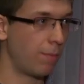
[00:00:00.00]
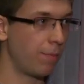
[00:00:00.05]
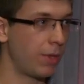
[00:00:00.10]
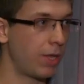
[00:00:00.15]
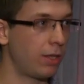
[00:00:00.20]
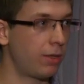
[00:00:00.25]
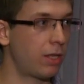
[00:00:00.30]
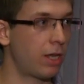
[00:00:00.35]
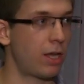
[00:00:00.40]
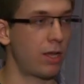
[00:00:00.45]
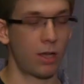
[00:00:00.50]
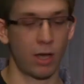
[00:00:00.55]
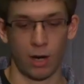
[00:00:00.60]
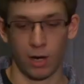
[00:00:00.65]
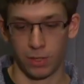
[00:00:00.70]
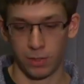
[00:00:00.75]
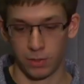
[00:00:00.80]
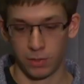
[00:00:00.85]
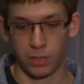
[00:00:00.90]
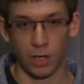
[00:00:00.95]
They
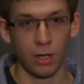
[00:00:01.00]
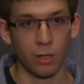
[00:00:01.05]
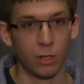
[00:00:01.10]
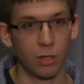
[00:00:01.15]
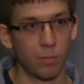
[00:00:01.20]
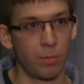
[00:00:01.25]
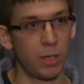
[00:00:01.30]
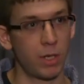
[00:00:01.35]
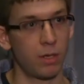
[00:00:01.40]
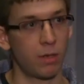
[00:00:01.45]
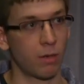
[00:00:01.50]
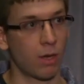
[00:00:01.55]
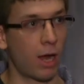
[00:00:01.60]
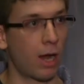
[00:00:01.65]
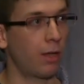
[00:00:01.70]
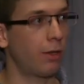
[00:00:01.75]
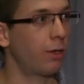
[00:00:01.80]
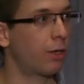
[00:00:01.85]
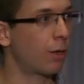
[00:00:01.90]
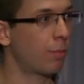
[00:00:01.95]
are designed to be
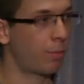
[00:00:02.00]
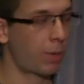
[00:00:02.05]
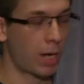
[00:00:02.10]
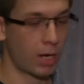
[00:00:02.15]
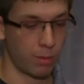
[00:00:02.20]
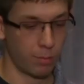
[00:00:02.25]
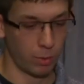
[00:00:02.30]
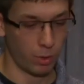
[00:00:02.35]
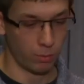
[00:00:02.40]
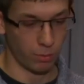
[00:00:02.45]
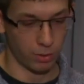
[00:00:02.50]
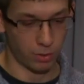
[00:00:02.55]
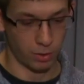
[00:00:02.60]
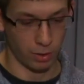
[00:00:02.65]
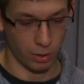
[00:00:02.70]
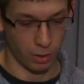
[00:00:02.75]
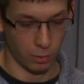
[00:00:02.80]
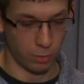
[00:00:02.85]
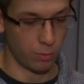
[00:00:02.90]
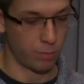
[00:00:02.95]
highly compatible with
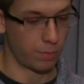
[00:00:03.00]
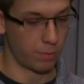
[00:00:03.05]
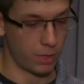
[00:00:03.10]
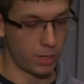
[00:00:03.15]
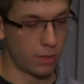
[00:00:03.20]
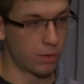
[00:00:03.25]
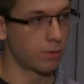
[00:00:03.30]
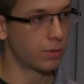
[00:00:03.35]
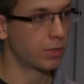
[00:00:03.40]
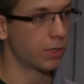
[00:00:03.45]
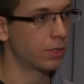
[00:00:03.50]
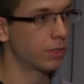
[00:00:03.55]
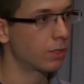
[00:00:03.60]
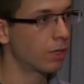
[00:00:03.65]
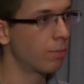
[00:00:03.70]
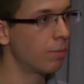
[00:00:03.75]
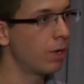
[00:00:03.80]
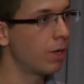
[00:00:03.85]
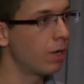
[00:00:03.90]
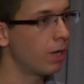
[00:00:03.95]
the Hadoop
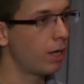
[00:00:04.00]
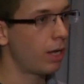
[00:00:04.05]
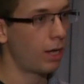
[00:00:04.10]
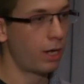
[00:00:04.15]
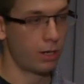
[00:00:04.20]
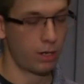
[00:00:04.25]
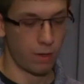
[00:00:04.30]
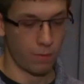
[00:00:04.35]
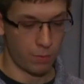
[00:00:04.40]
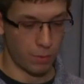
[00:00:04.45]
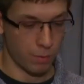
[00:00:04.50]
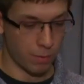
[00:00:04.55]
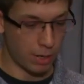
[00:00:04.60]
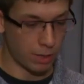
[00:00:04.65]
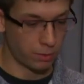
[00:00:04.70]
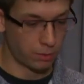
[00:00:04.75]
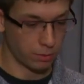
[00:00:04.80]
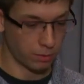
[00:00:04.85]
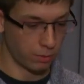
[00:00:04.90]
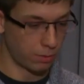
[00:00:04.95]
ecosystem, and if you
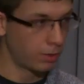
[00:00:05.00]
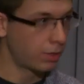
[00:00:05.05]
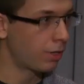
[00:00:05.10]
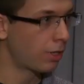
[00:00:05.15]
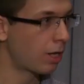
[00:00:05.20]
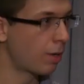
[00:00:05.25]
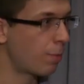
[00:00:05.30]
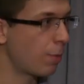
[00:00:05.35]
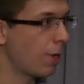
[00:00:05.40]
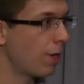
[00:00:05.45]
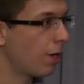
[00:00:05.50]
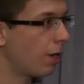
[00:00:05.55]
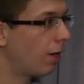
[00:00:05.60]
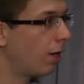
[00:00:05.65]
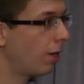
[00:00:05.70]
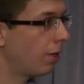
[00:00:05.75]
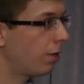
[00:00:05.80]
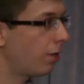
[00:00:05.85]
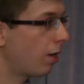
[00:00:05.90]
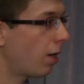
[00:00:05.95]
want to learn them,
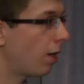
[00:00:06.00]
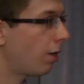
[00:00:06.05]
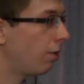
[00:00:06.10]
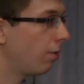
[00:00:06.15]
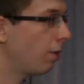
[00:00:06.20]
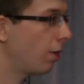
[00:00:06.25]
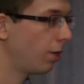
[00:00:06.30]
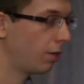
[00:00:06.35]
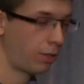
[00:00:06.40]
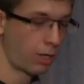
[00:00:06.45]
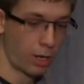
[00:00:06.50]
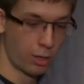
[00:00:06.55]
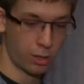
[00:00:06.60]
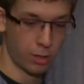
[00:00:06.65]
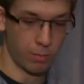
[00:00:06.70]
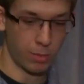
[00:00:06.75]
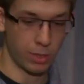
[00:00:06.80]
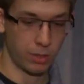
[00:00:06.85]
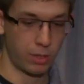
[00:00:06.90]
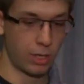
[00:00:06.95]
there are
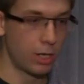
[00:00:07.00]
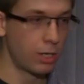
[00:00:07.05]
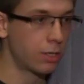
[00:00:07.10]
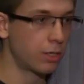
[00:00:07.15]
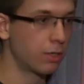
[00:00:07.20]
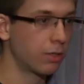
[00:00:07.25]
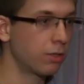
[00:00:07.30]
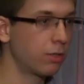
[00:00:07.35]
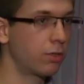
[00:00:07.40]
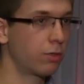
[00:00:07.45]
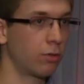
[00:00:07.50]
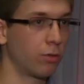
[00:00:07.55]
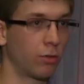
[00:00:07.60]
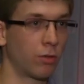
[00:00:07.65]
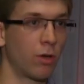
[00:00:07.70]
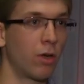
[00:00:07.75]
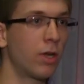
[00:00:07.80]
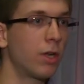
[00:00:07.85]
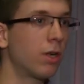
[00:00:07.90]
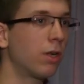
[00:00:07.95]
documentations,
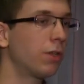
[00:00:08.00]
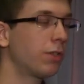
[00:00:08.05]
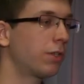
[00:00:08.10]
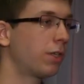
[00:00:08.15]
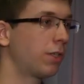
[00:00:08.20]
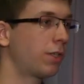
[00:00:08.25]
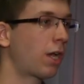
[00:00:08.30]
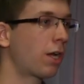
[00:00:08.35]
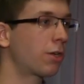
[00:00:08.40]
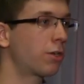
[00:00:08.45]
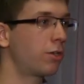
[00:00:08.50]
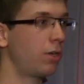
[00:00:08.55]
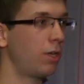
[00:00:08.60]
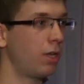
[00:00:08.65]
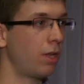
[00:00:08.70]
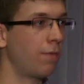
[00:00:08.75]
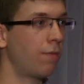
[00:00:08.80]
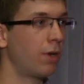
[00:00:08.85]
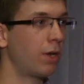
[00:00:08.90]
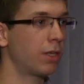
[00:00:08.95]
tutorials. There's
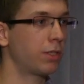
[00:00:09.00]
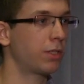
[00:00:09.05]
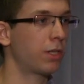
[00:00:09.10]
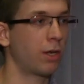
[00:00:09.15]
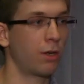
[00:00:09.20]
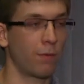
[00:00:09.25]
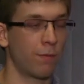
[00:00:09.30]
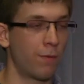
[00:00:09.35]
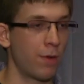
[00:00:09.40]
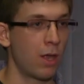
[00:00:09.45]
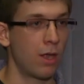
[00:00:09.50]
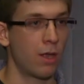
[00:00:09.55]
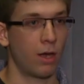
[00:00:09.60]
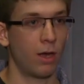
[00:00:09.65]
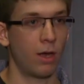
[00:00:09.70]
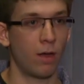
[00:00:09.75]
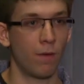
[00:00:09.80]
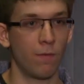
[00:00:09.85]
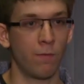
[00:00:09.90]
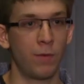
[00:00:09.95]
actually even a set of
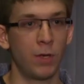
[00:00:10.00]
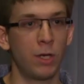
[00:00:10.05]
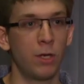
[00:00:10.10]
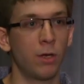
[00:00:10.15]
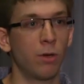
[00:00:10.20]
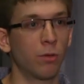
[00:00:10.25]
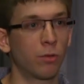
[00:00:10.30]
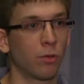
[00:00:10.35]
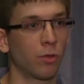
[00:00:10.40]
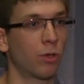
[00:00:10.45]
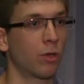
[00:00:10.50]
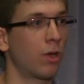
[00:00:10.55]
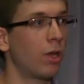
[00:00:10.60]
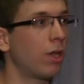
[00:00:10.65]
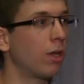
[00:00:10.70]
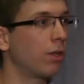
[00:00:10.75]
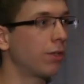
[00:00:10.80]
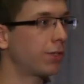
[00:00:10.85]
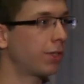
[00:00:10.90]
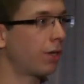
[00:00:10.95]
video
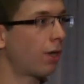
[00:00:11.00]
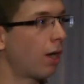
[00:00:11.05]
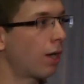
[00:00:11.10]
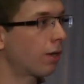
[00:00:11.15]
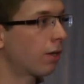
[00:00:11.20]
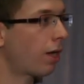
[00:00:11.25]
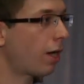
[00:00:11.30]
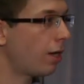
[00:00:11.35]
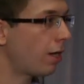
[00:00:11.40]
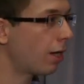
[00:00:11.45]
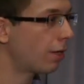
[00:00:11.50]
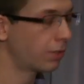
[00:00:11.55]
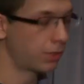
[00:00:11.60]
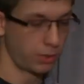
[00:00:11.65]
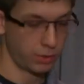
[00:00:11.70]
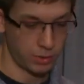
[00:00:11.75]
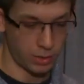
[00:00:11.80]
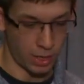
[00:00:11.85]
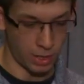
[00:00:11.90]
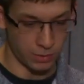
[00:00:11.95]
tutorials and online
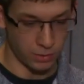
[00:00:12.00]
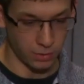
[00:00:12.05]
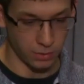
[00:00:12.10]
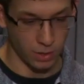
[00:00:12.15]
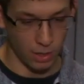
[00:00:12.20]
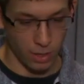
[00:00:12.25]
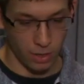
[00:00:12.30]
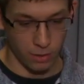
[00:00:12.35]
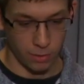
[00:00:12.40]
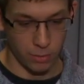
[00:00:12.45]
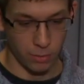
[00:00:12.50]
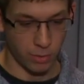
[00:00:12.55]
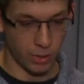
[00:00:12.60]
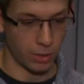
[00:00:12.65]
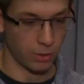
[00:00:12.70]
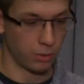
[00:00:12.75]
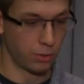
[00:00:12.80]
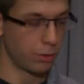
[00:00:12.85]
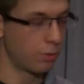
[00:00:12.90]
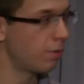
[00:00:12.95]
exercises you
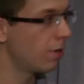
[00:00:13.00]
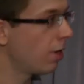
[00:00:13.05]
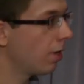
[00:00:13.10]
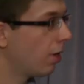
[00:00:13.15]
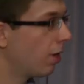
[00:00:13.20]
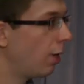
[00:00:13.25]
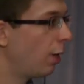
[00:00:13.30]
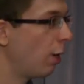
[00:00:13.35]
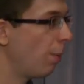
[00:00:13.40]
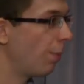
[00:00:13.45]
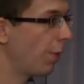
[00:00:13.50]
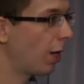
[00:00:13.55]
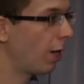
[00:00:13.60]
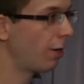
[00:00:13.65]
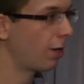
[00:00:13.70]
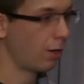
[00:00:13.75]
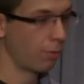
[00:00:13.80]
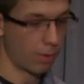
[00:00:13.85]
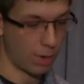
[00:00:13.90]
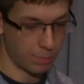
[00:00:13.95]
can do
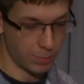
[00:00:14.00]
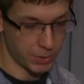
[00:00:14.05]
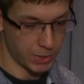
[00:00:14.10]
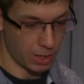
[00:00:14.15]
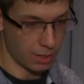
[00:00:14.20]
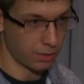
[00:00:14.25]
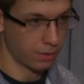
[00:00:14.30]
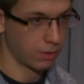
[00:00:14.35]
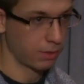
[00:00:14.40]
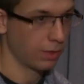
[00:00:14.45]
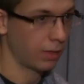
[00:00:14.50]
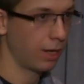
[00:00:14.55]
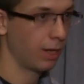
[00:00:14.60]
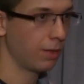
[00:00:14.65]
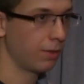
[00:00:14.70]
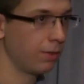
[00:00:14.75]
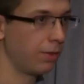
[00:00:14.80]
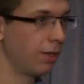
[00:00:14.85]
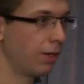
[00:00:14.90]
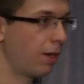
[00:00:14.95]
on our website.
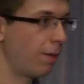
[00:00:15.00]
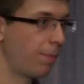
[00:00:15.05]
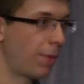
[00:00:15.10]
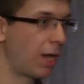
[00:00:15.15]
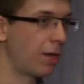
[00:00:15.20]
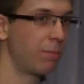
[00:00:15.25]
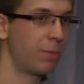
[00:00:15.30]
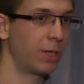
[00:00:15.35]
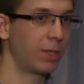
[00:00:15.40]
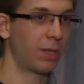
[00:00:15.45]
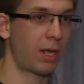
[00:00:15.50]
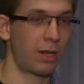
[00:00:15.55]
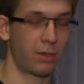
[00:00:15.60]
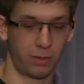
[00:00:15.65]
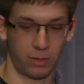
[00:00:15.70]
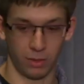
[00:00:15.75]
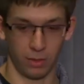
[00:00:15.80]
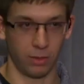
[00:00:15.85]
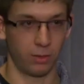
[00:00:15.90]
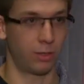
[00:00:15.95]
And I'd be
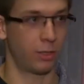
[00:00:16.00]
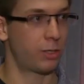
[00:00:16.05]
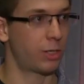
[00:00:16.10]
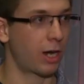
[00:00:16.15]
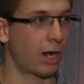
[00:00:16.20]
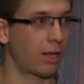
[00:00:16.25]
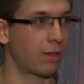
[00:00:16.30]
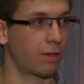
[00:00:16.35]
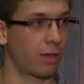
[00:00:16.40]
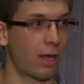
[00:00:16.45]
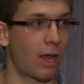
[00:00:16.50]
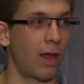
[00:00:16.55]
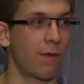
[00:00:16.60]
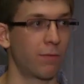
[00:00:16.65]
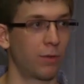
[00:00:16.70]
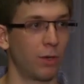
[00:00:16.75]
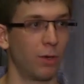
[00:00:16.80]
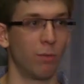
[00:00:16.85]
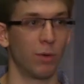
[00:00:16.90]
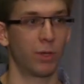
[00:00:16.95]
glad to chat
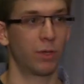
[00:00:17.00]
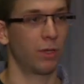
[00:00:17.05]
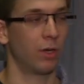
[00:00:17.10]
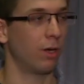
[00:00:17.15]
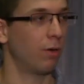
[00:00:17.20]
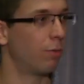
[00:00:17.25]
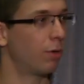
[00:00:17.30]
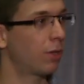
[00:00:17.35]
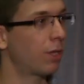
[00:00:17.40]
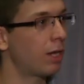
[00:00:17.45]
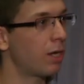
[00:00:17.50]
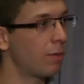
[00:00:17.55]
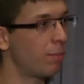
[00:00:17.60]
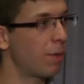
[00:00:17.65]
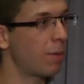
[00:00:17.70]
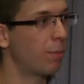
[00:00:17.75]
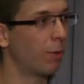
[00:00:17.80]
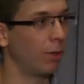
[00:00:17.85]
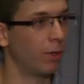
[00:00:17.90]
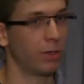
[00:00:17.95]
after with any
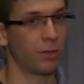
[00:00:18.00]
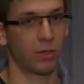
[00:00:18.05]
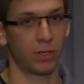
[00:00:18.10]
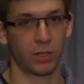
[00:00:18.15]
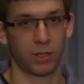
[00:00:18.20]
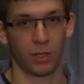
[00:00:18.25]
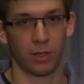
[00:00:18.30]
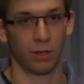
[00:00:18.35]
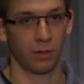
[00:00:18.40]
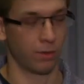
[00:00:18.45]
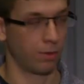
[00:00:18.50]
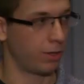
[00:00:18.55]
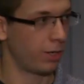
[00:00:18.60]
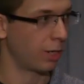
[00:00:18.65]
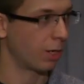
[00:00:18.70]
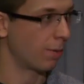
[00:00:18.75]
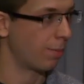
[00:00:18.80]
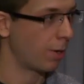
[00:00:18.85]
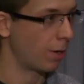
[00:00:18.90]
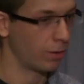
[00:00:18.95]
people interested in
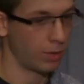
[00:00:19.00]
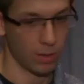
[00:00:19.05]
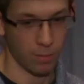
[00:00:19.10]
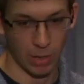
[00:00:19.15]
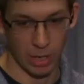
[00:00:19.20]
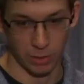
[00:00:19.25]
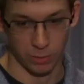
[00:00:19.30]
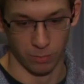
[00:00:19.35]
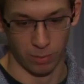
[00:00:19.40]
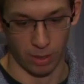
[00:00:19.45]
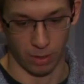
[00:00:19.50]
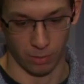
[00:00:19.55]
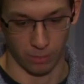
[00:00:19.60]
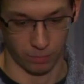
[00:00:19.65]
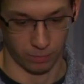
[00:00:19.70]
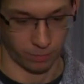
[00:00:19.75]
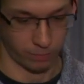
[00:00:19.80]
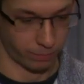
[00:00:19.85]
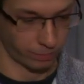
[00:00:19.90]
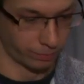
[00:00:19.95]
learning about them as well.
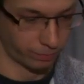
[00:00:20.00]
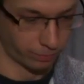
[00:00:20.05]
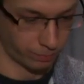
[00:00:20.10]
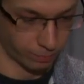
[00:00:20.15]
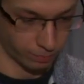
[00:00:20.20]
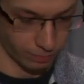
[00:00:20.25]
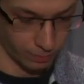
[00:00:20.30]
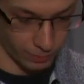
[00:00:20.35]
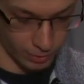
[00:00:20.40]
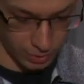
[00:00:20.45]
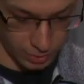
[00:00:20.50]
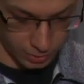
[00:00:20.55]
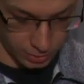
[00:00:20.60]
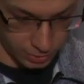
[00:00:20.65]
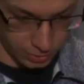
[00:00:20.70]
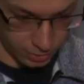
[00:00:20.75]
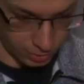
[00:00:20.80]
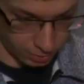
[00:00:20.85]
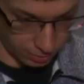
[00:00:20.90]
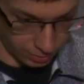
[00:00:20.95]

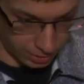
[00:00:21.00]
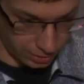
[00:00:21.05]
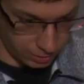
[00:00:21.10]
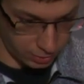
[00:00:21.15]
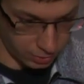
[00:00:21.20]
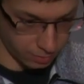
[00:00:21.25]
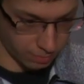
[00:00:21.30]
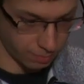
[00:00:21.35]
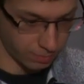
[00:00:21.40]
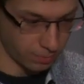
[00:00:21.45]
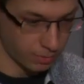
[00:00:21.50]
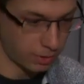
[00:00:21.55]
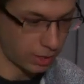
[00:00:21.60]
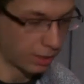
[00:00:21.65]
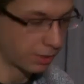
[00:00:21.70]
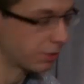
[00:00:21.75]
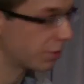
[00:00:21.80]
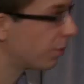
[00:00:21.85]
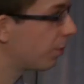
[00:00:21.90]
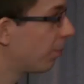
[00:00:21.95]
So that's it.
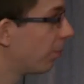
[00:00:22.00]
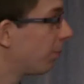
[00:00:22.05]
Thanks.